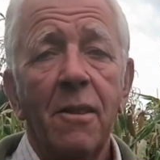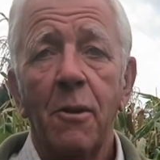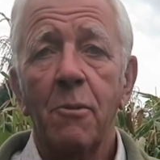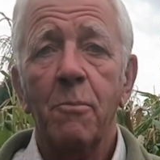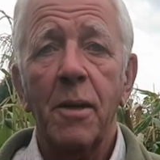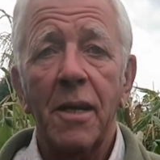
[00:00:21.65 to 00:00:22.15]

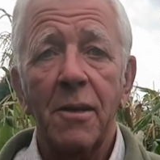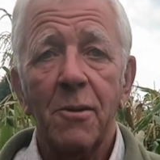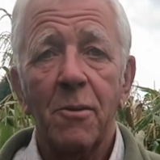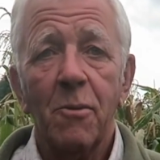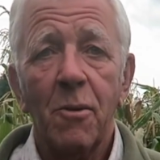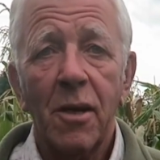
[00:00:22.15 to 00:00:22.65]
there'll be
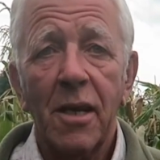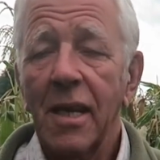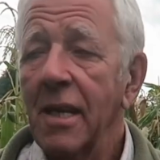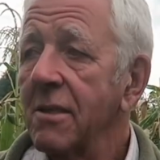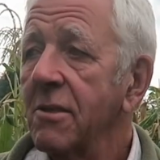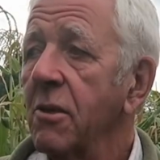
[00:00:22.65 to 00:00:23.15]
another one
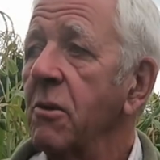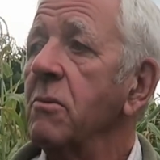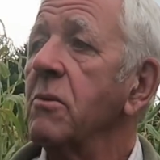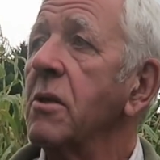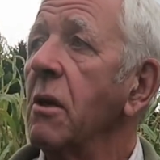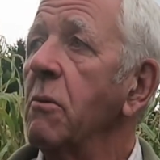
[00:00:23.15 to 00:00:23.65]
here
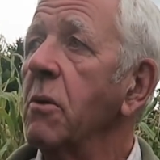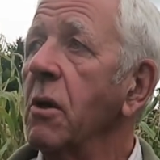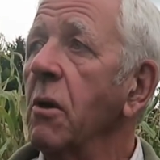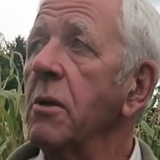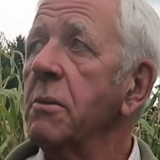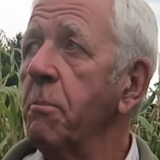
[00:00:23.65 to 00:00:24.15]
soon. So we're
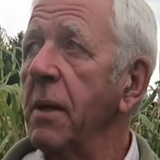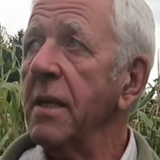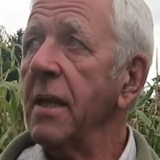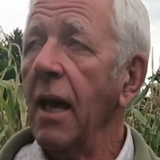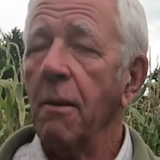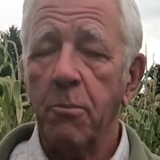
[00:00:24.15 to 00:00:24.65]
going to
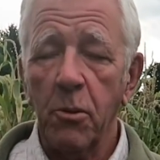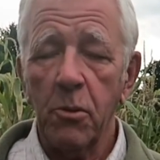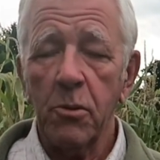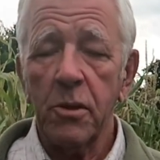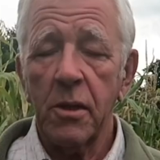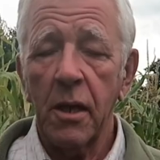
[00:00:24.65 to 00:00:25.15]
pick the
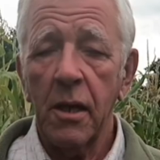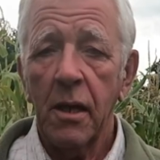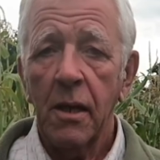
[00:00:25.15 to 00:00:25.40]
apples